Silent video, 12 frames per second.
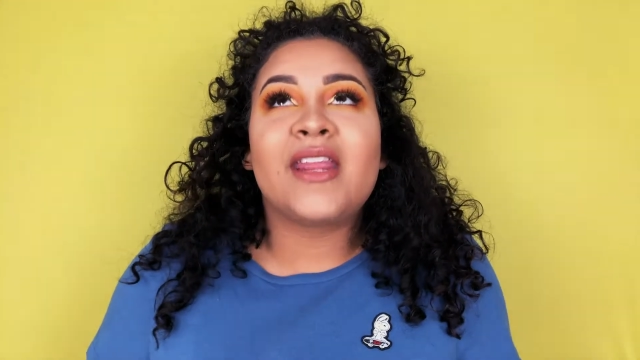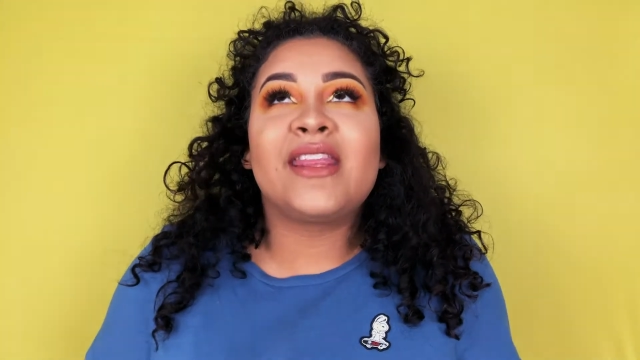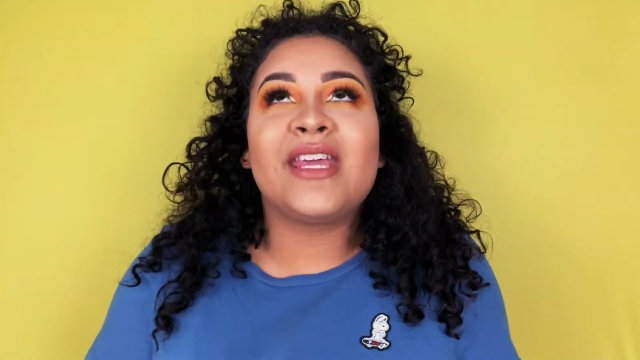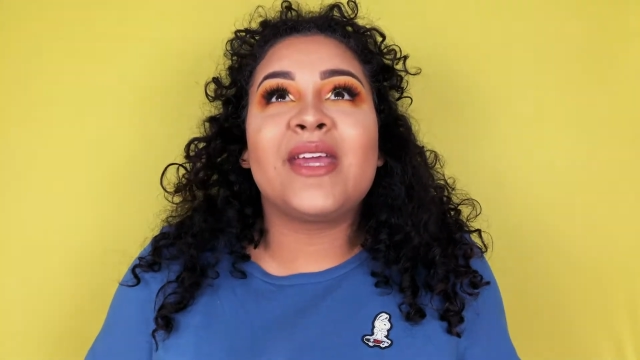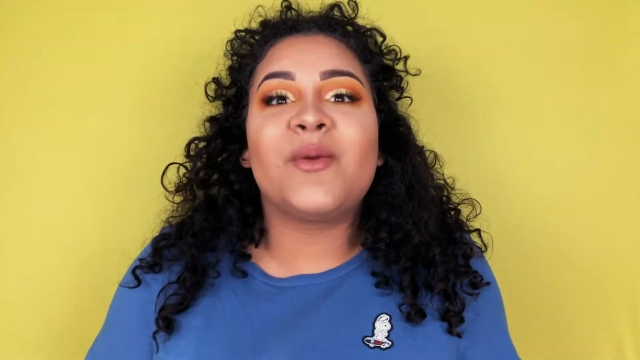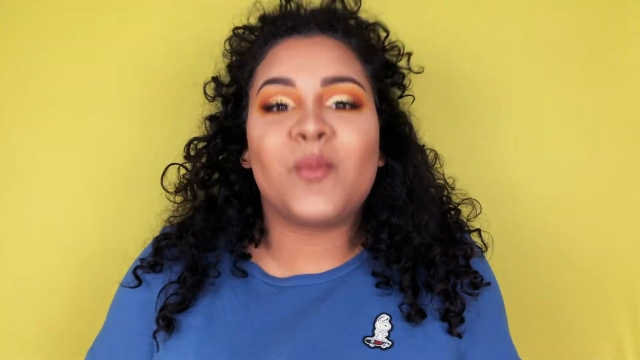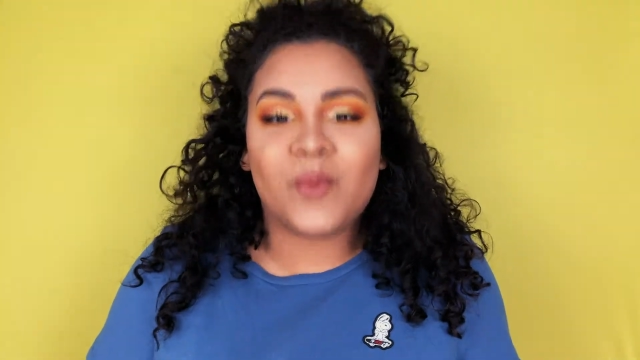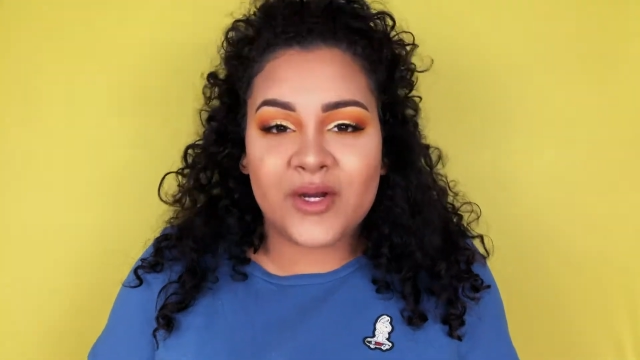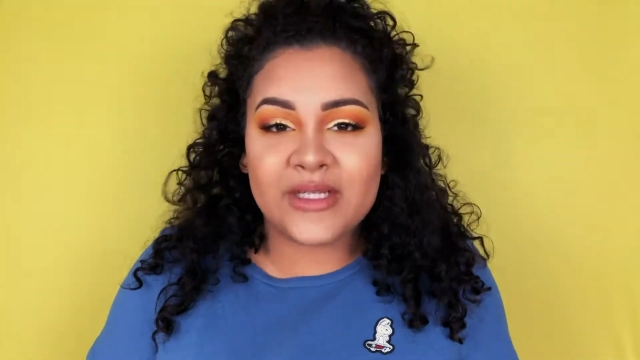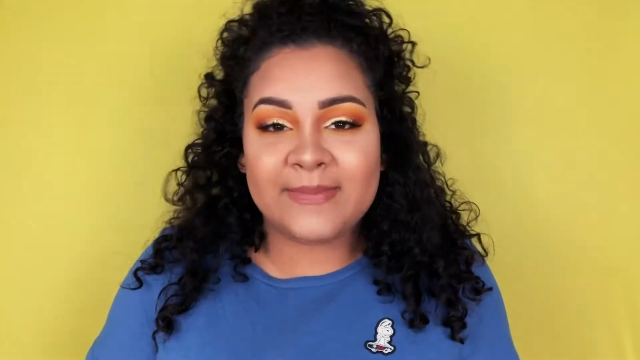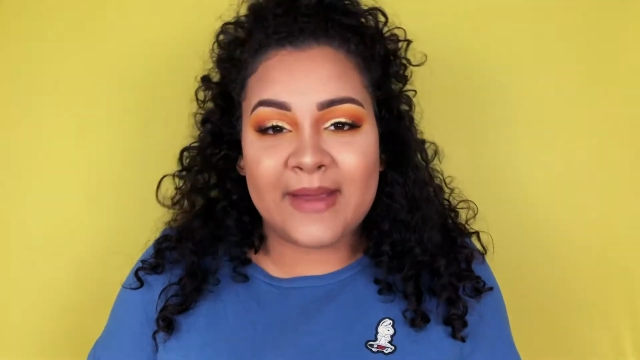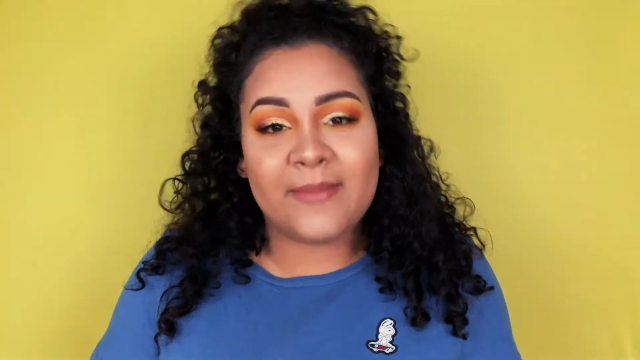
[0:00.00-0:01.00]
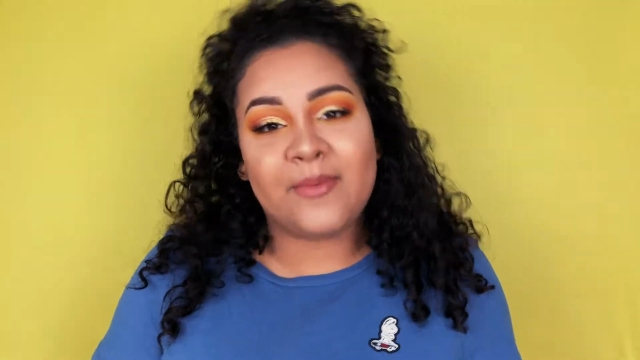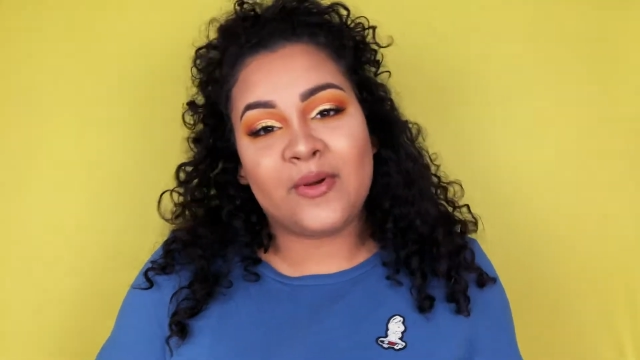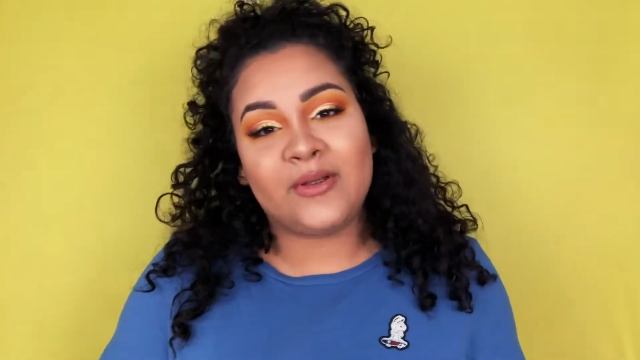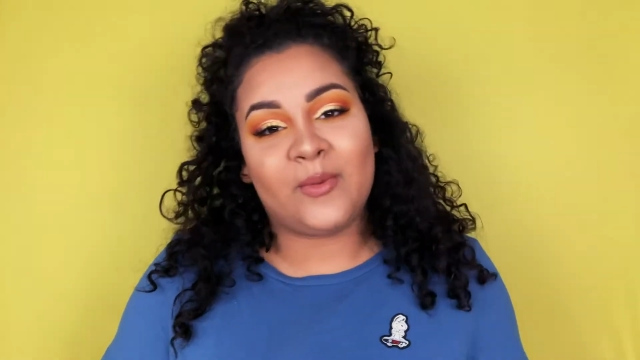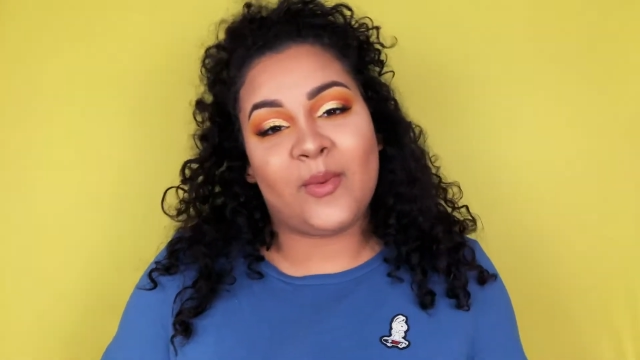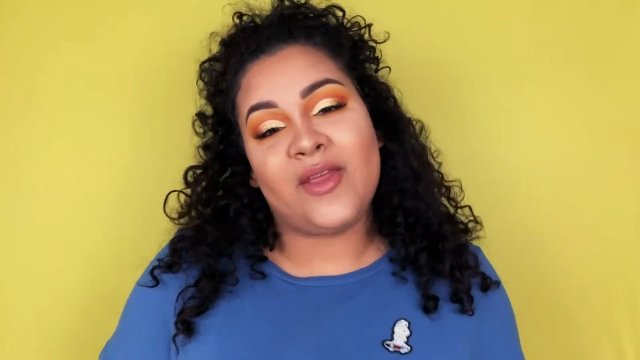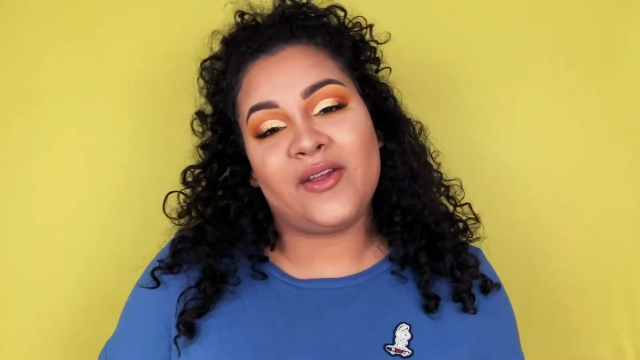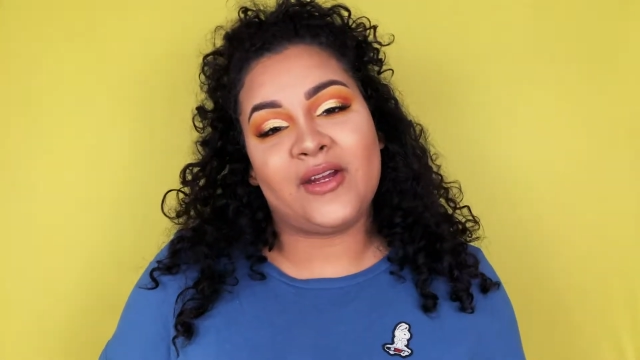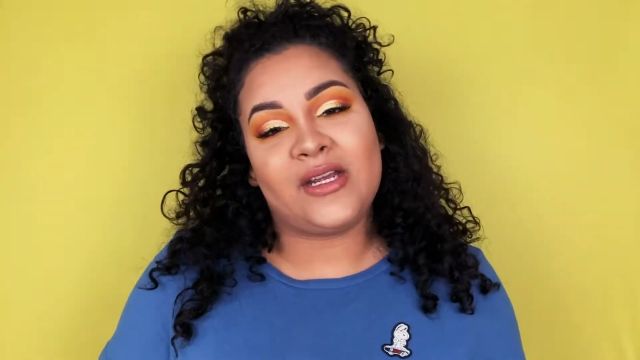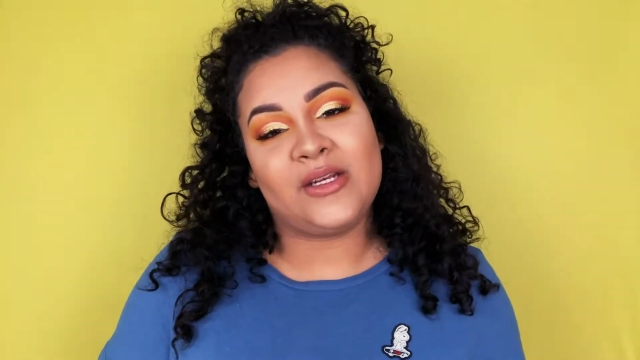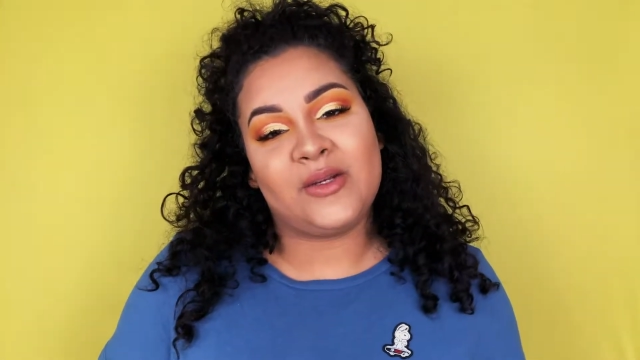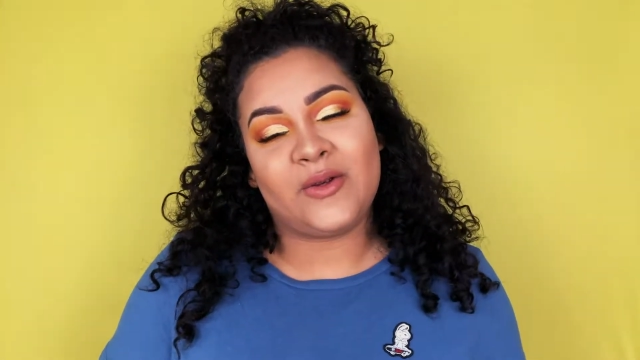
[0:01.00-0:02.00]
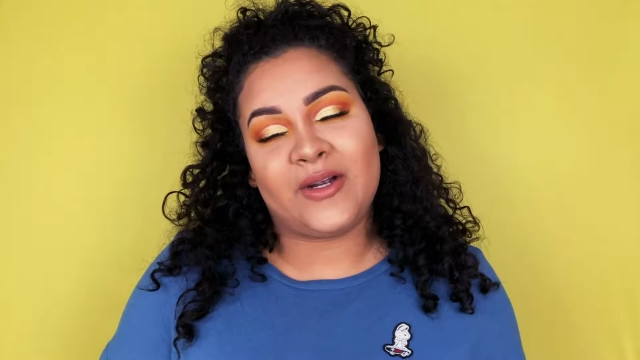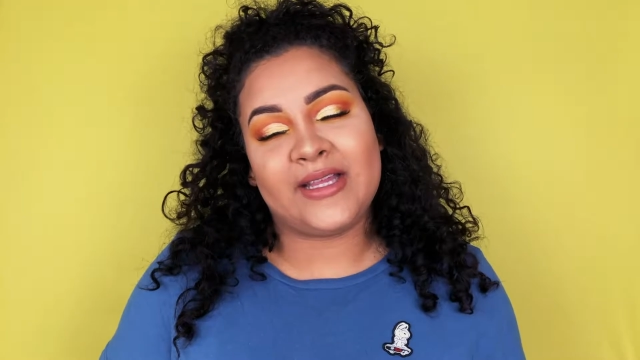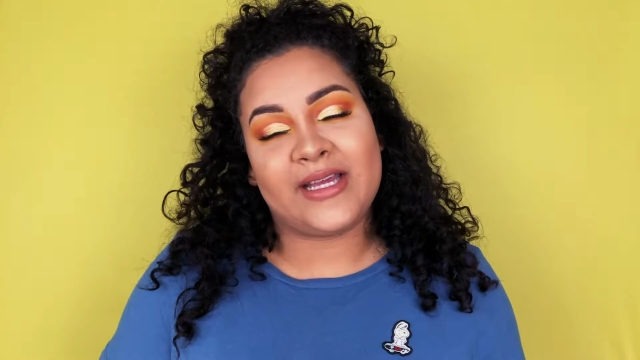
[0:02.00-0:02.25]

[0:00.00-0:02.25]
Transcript: bipolar weather in New York.